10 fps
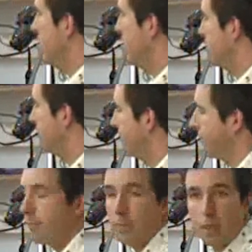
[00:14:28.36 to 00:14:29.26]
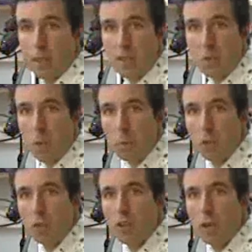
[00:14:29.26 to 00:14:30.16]
That's what I'm
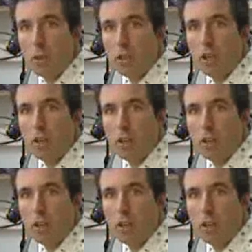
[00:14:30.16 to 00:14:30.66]
currently working